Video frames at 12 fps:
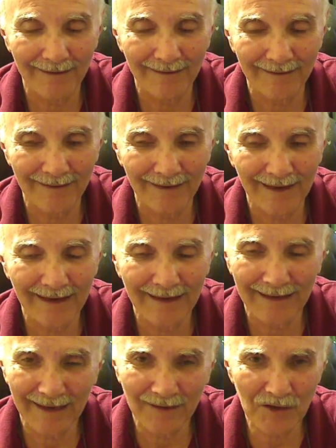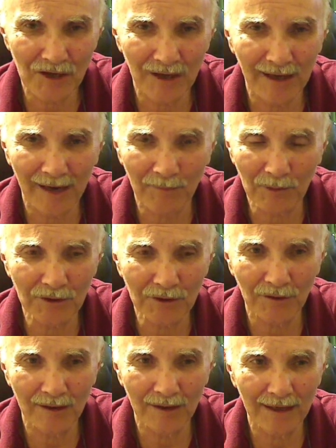it gives you the
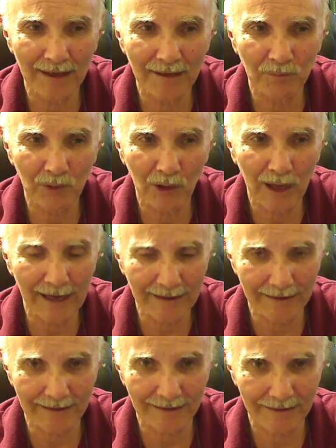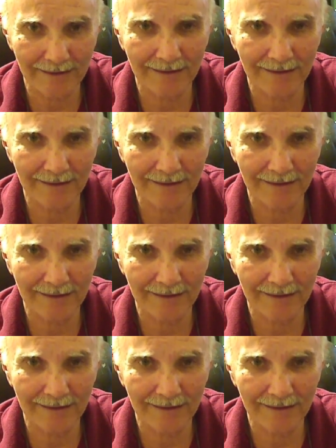opportunity to practice.